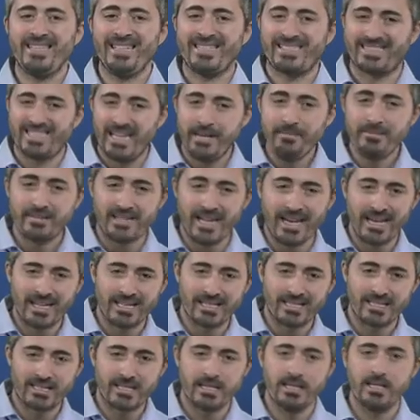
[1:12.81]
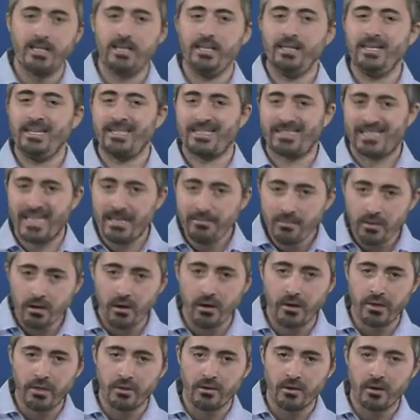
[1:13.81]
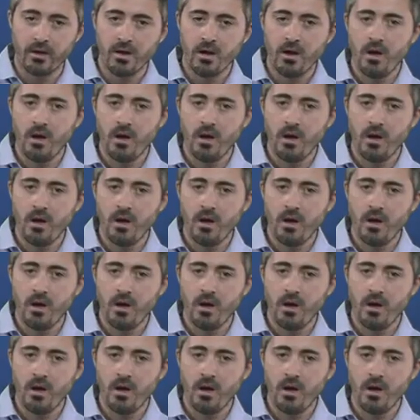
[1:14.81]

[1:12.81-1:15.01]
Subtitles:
same text, in the same author,